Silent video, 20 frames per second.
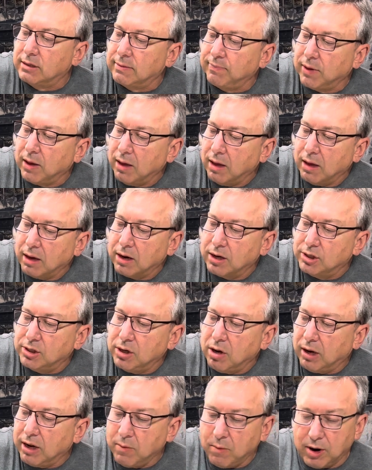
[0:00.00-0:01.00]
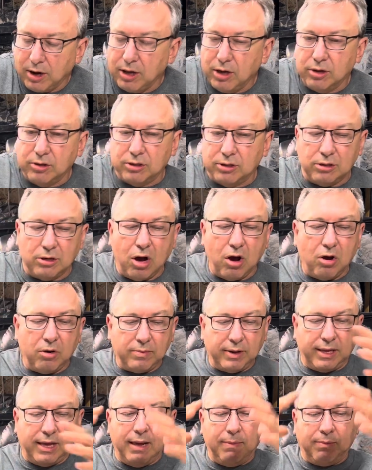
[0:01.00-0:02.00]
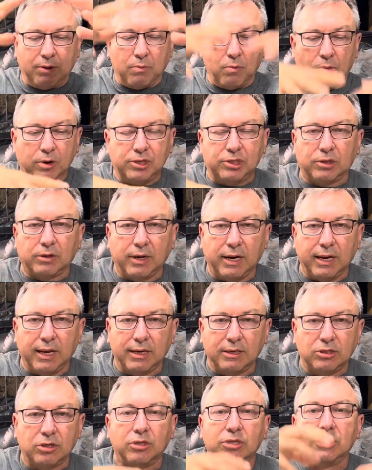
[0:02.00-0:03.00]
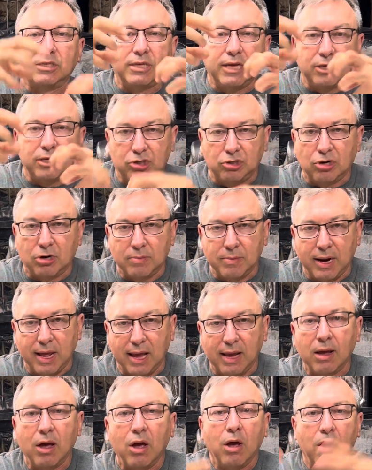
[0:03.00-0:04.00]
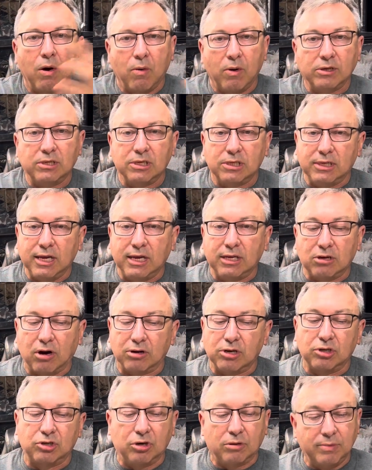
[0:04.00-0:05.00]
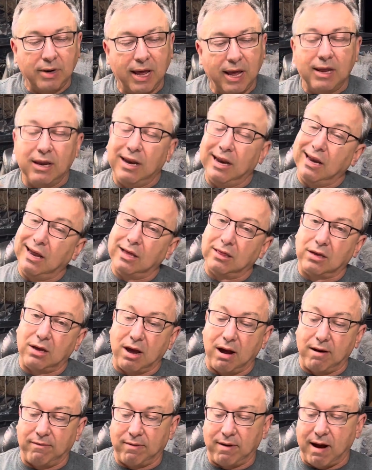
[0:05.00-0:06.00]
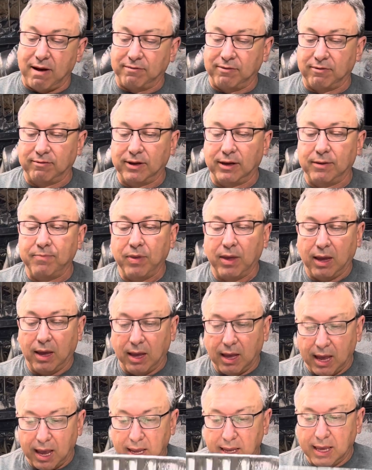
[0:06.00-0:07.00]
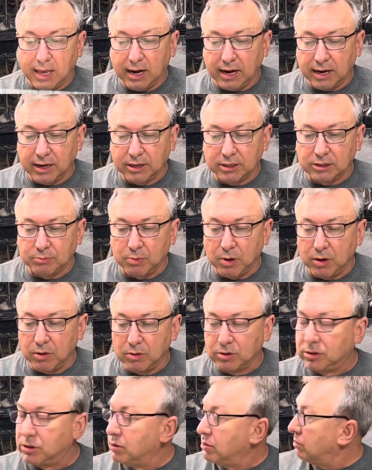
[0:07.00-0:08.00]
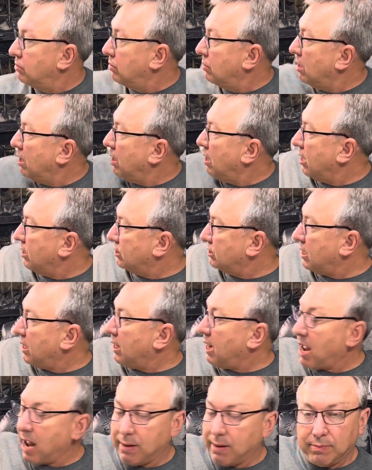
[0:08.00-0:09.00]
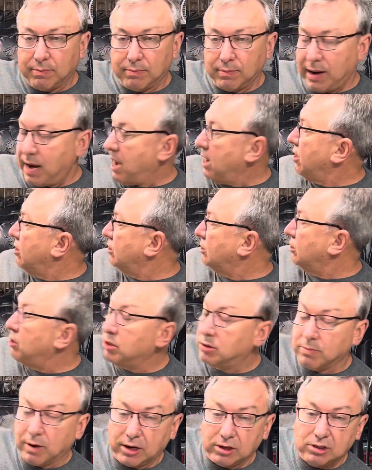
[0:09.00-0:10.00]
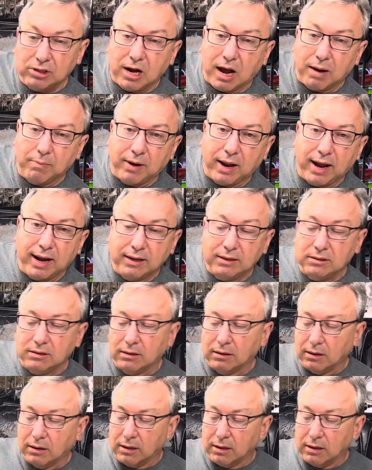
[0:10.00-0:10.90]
Because you only want to use the dome to keep the moisture in until the seeds germinate. Once the seeds start to germinate, you need to get the cover off of it and get it exposed to sunlight. And I usually use my shop lights.